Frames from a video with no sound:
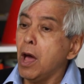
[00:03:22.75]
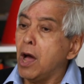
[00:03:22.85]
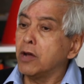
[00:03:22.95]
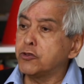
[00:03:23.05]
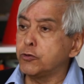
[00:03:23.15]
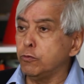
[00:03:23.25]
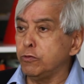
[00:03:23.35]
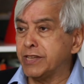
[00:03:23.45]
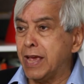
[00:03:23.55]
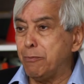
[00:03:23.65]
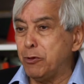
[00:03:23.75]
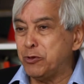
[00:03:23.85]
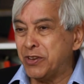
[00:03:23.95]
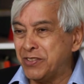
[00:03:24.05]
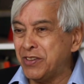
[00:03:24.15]
art schools came
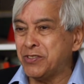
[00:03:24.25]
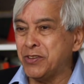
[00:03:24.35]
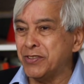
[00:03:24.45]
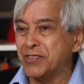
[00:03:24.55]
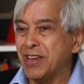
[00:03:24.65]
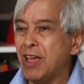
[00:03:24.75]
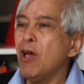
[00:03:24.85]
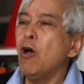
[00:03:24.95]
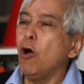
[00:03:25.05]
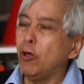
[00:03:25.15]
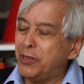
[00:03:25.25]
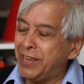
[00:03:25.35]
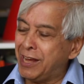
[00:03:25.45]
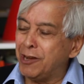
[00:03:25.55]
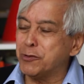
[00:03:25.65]
into existence on the
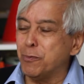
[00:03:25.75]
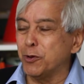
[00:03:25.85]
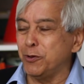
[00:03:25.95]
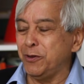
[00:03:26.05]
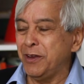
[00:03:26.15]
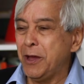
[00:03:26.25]
English model.